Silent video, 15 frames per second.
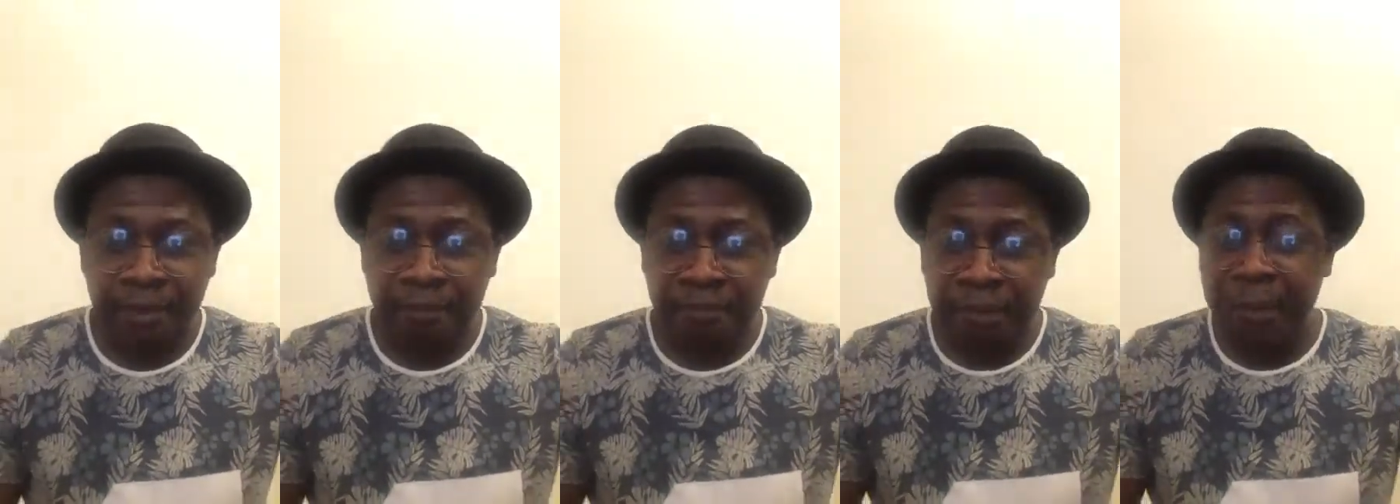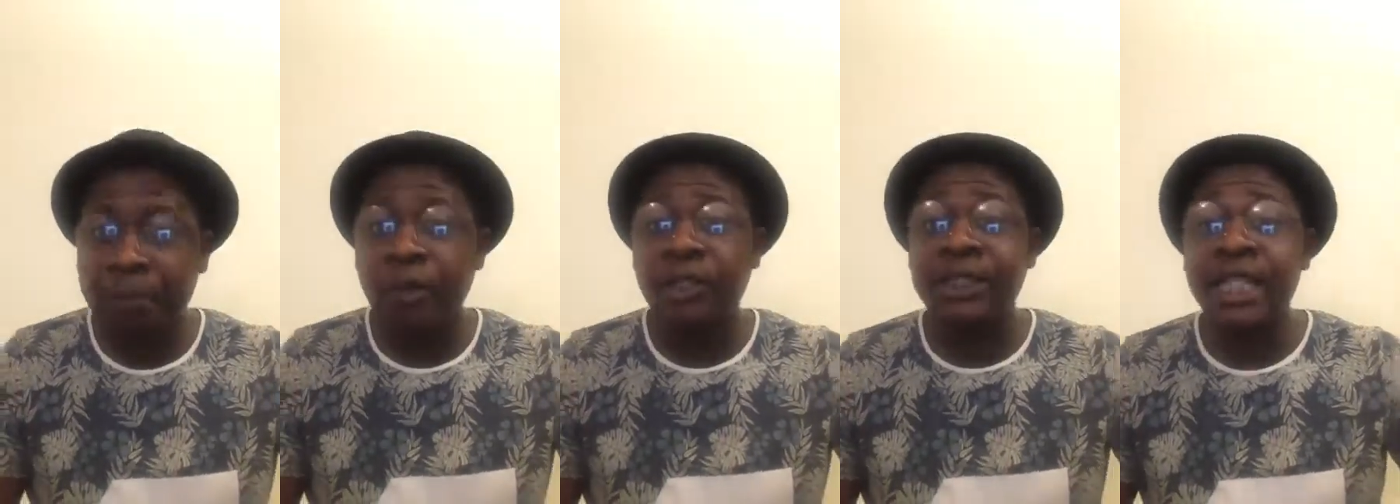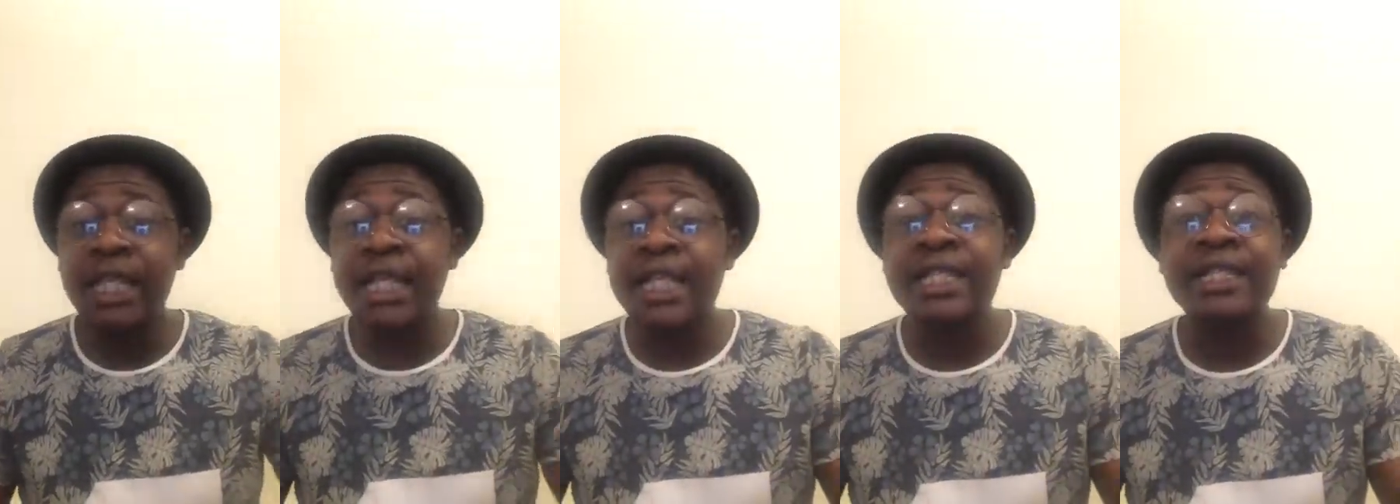People
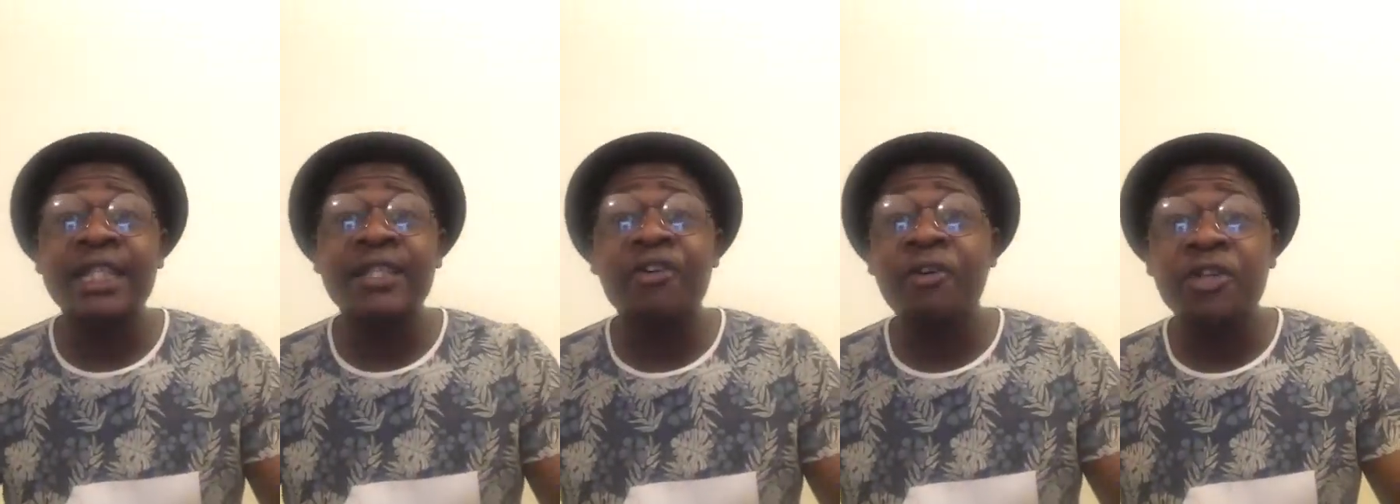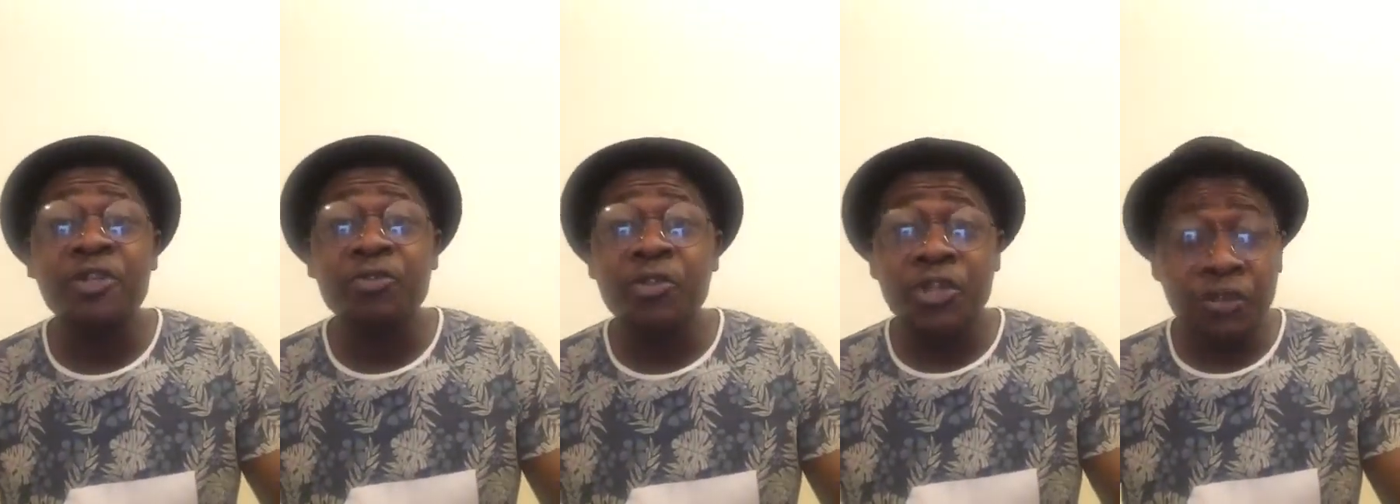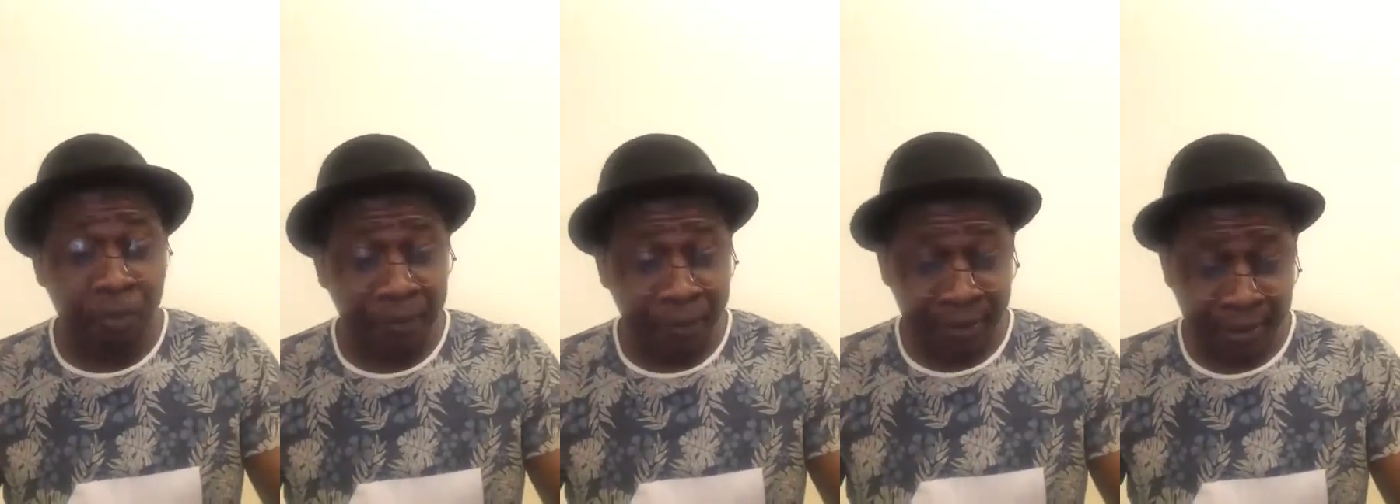still listening on
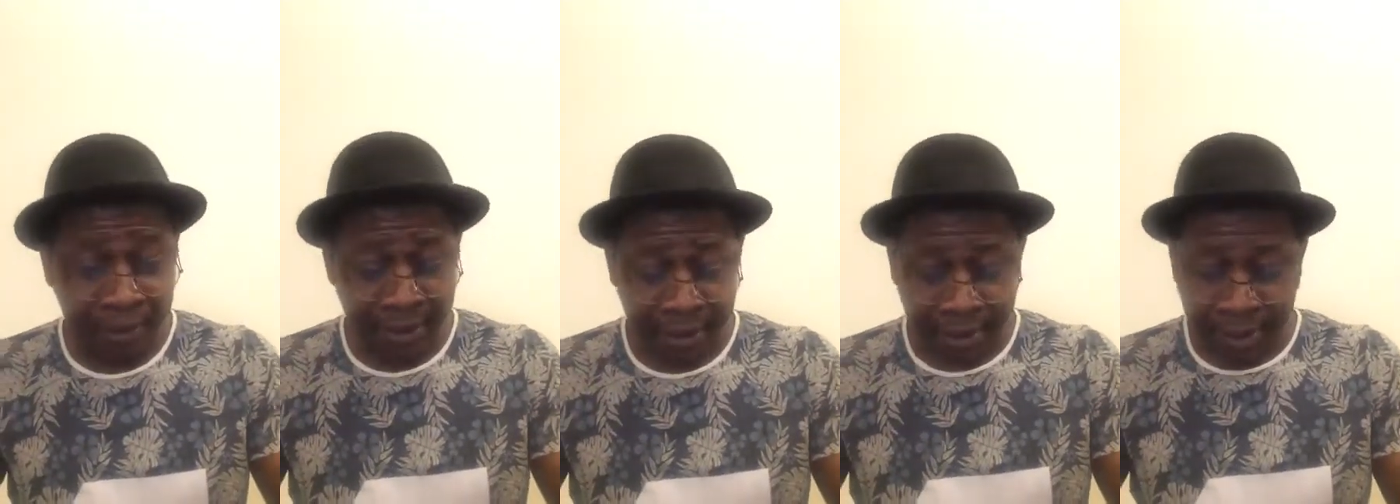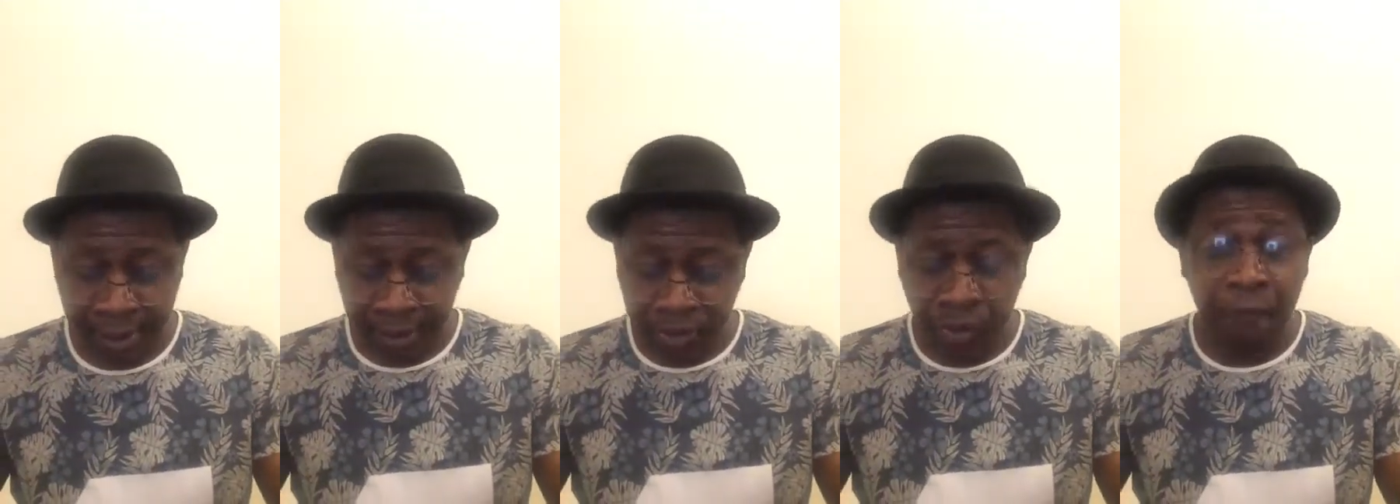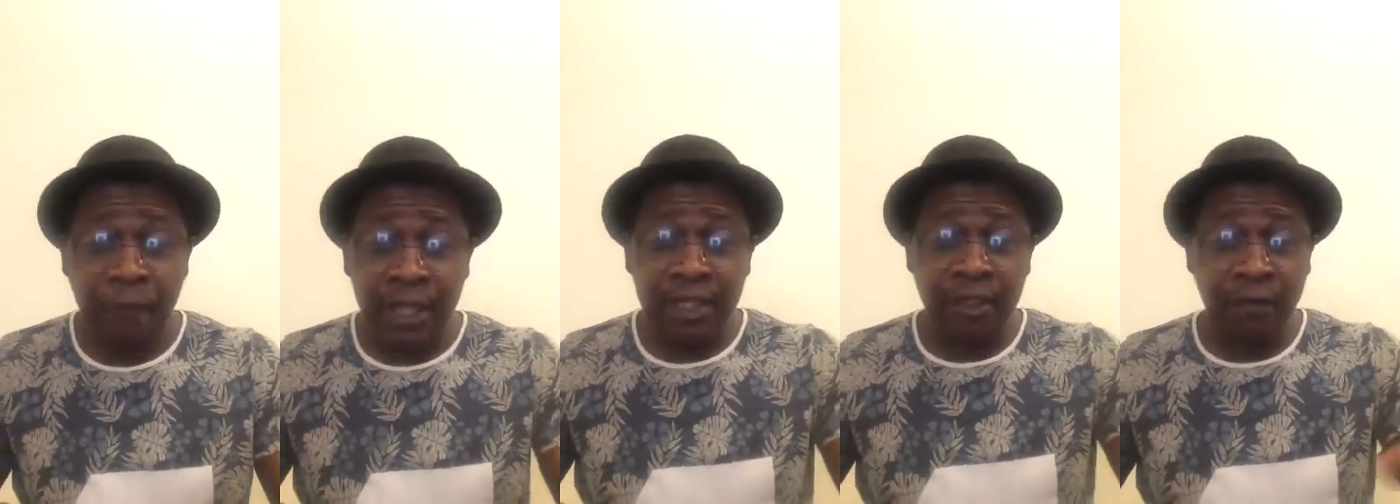YouTube. So
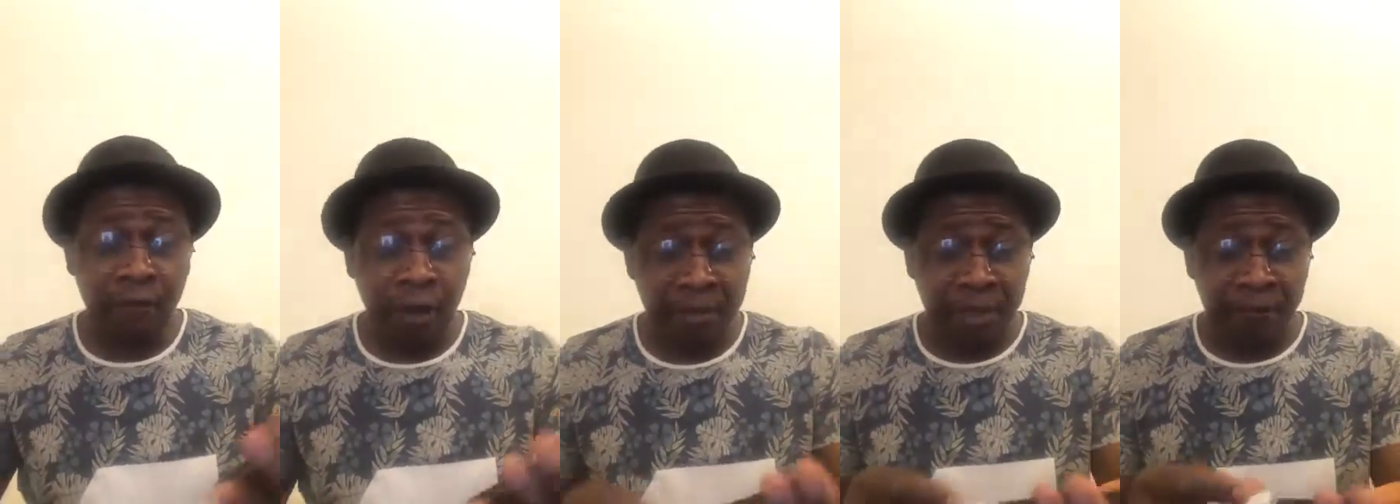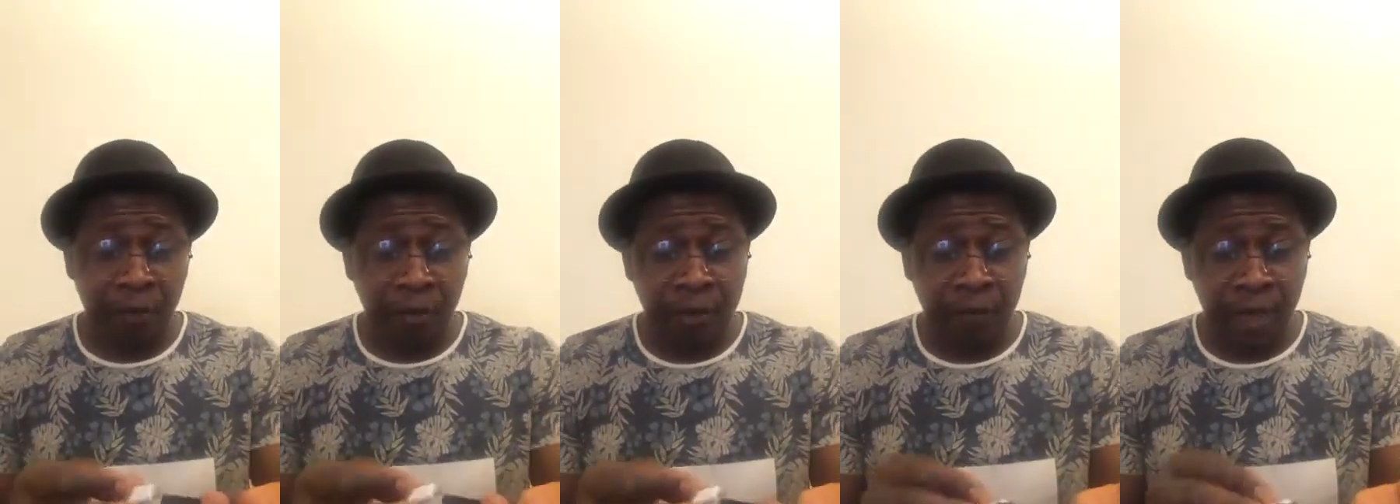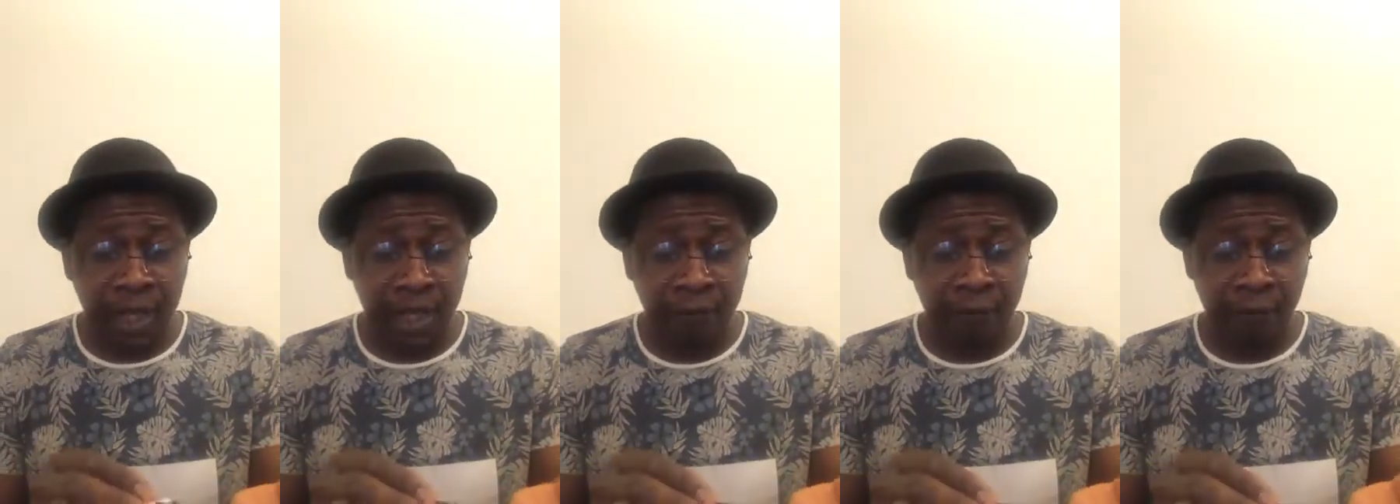first of all, before we
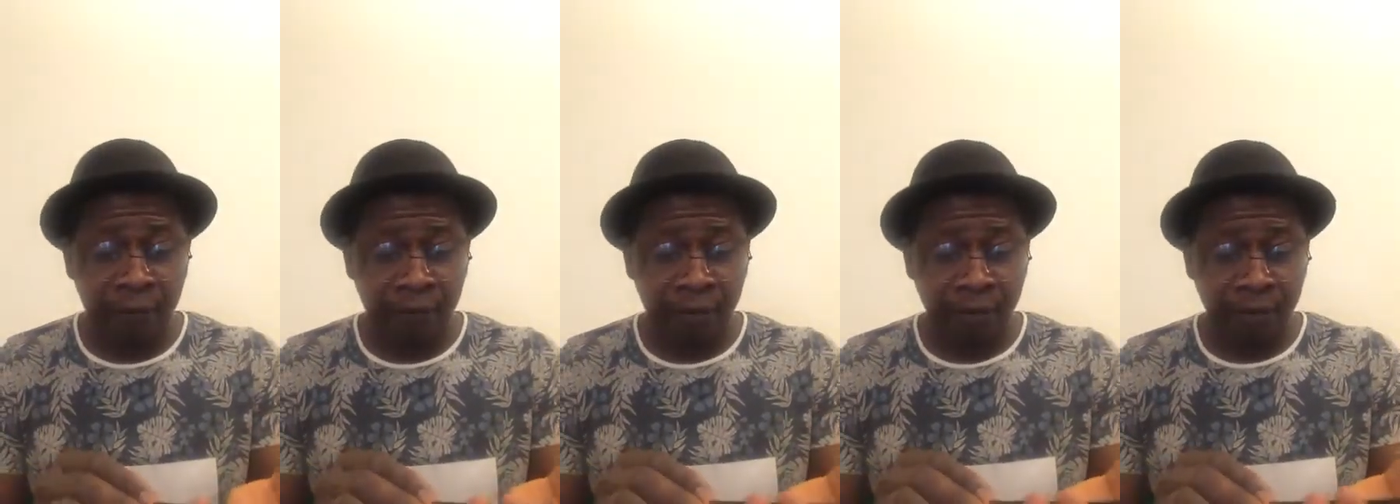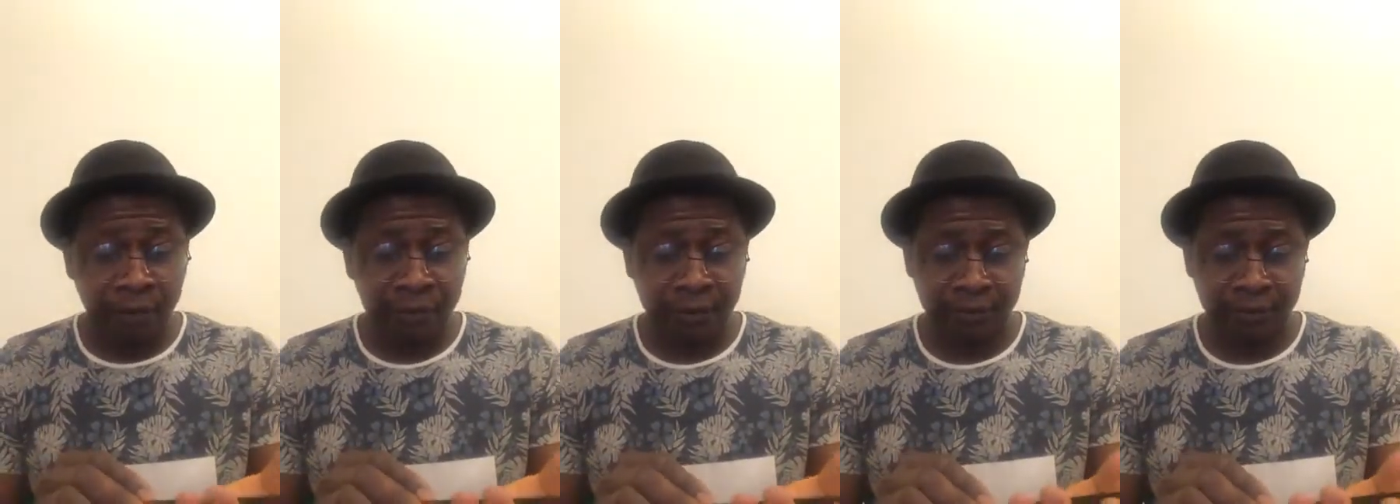walk up front,